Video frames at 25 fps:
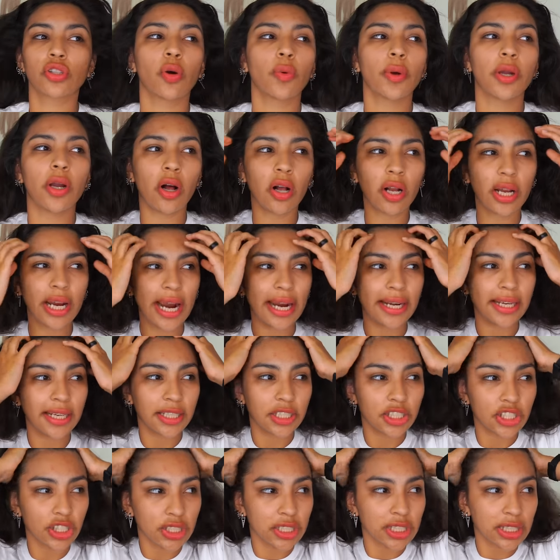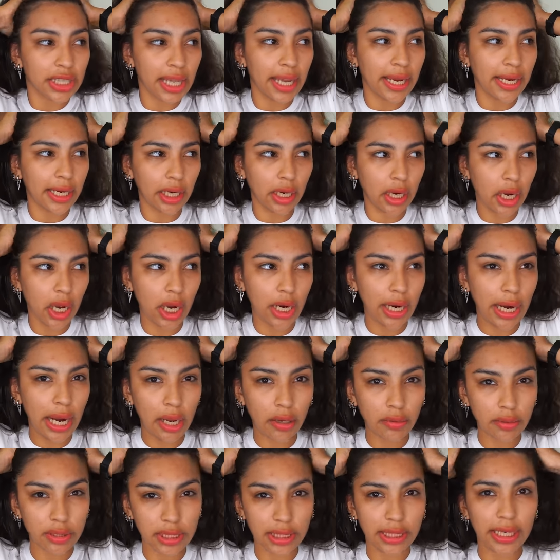So we all kind of just like hung
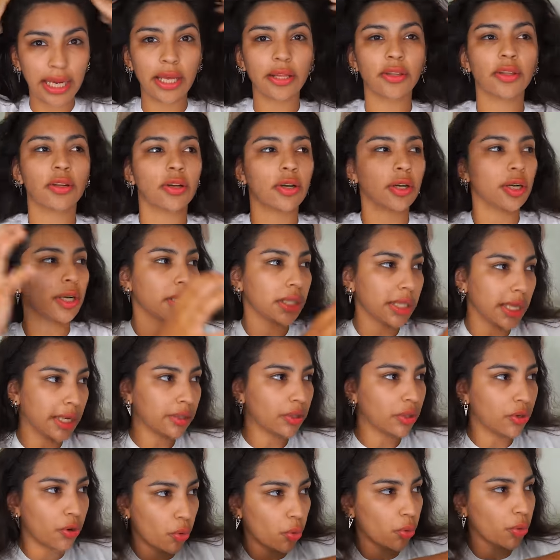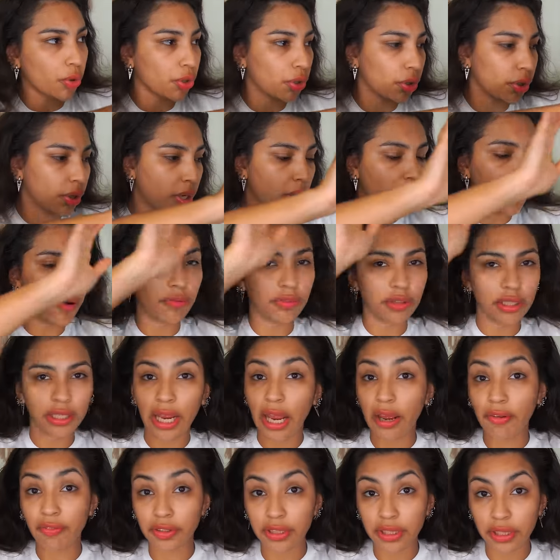out together in like the corner of the
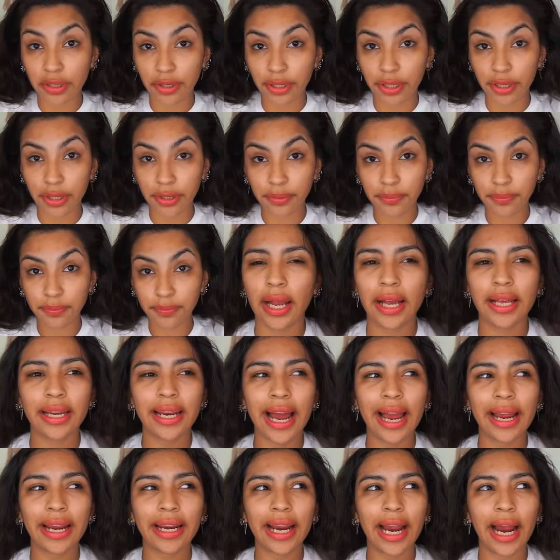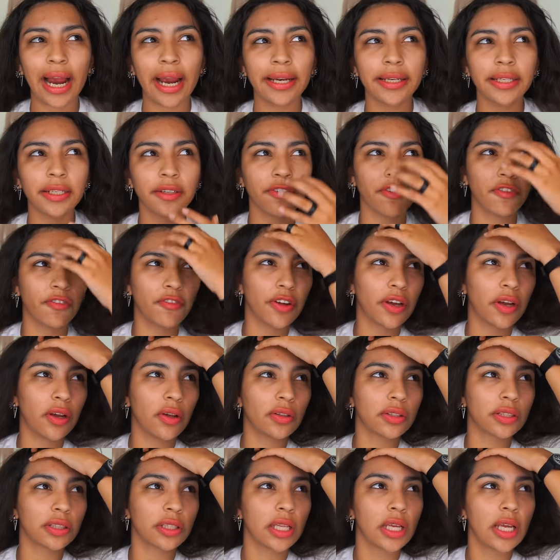cafeteria. And I kind of
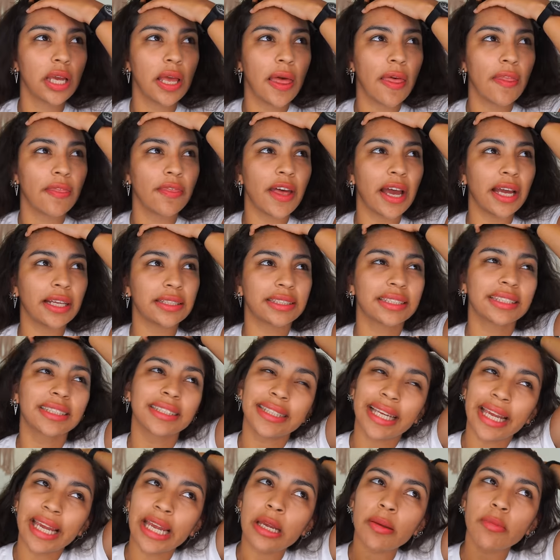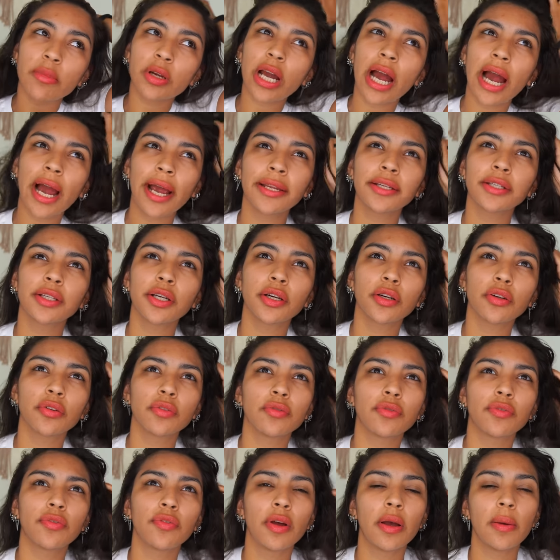felt that same kind
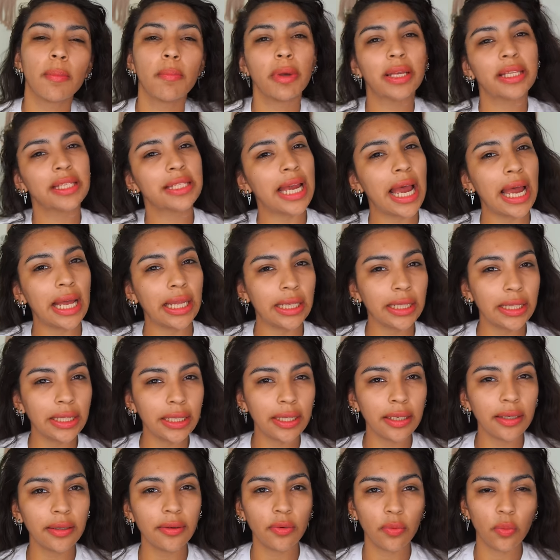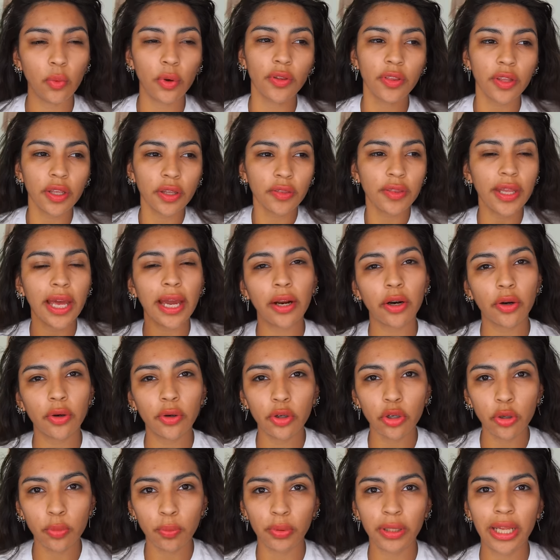of mentality within that
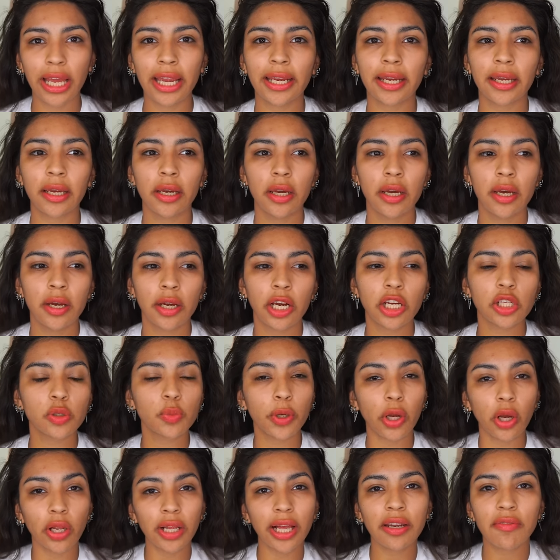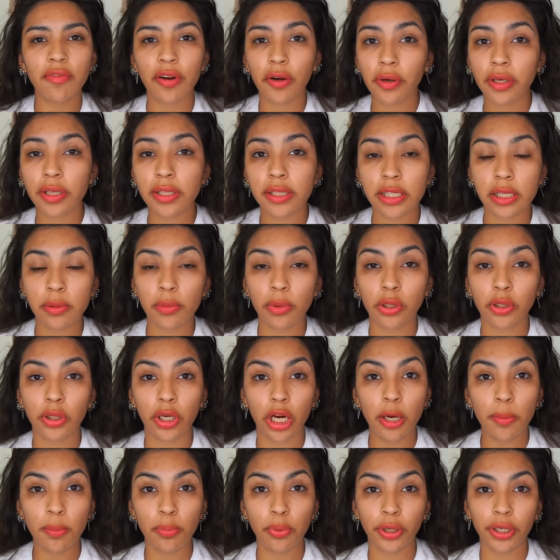group, like, because we all had very similar
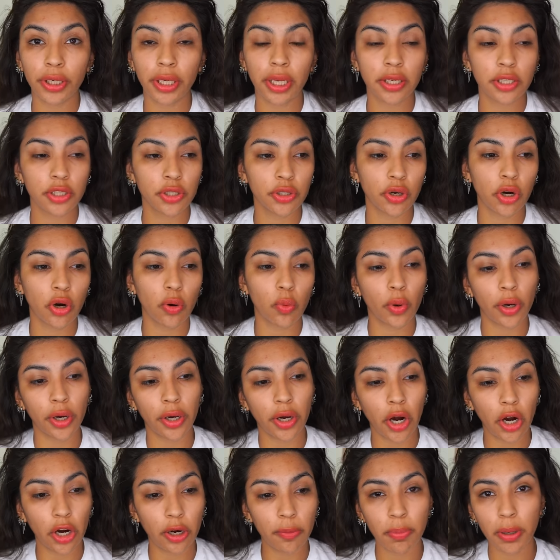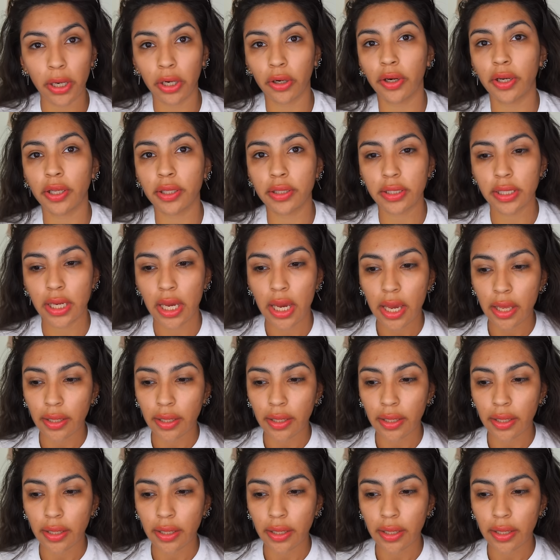upbringings, you know, where our parents,